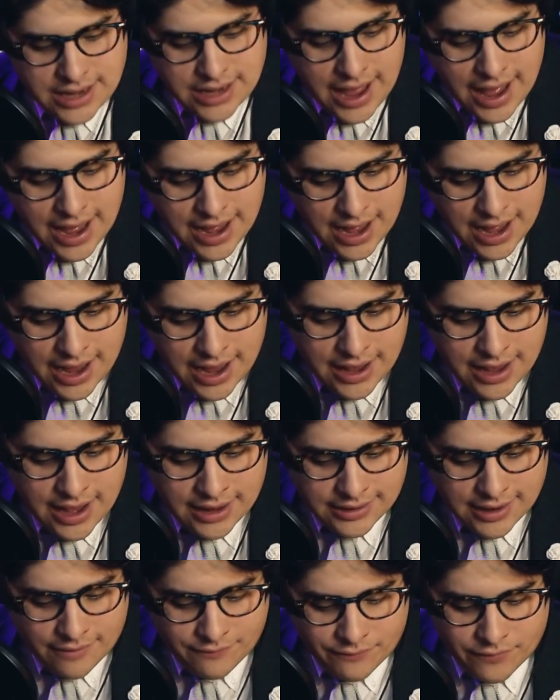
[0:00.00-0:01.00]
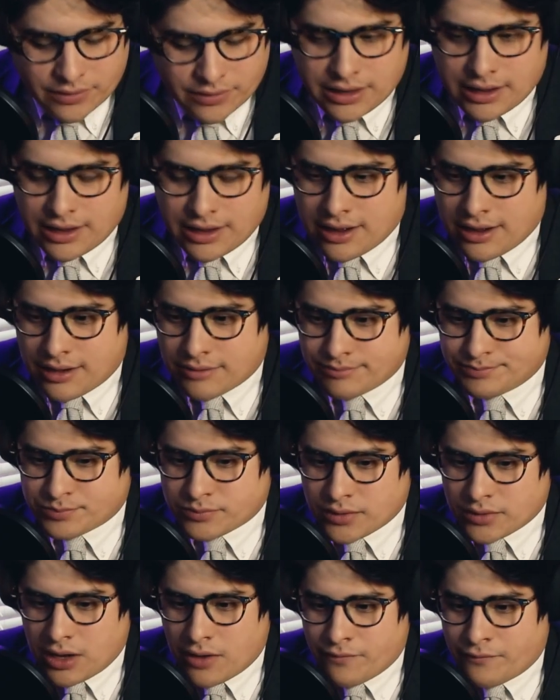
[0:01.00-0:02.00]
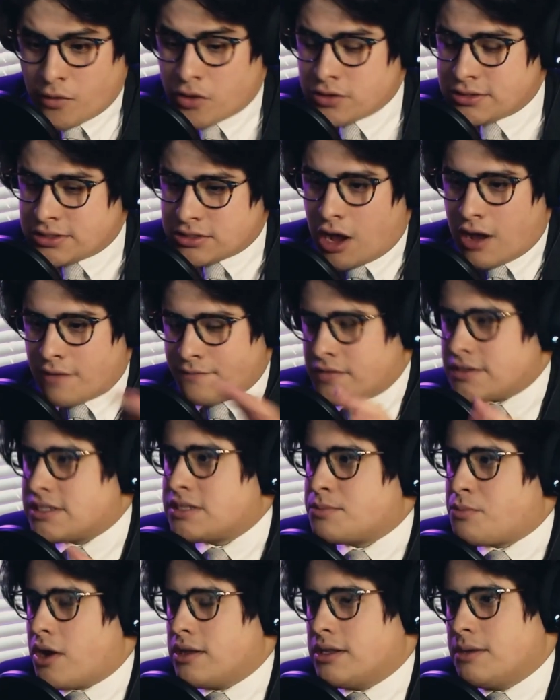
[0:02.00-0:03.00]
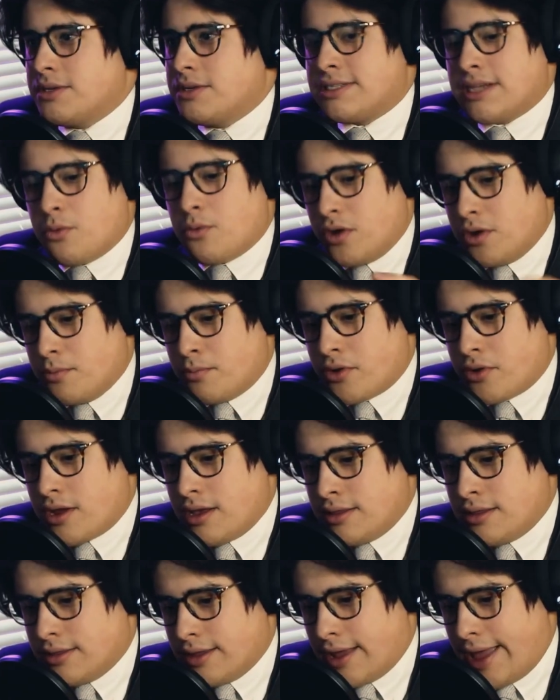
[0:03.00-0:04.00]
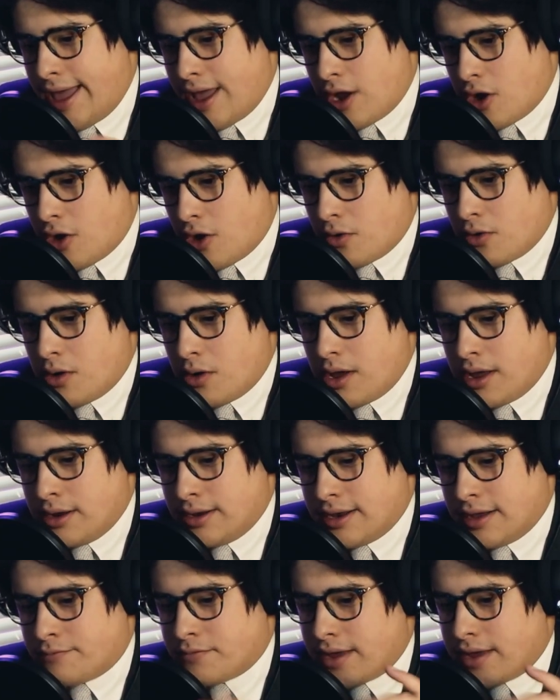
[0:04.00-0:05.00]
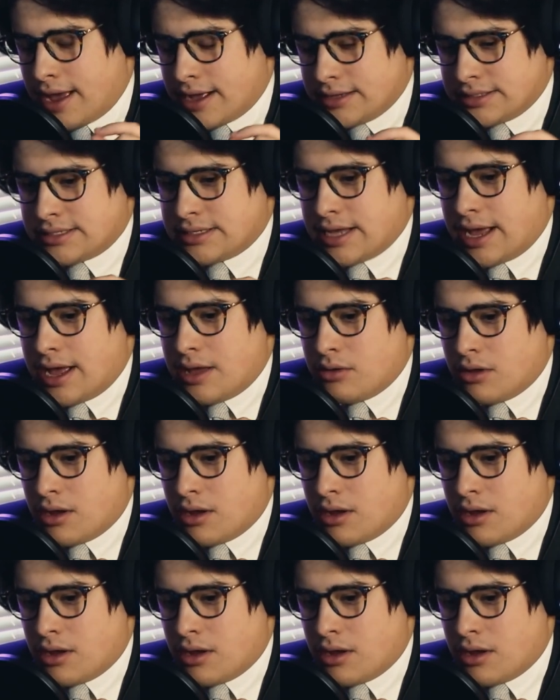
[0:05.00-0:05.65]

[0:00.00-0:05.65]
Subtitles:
Yeah, I definitely first off the spray, let me say when you put it in the air, it definitely has that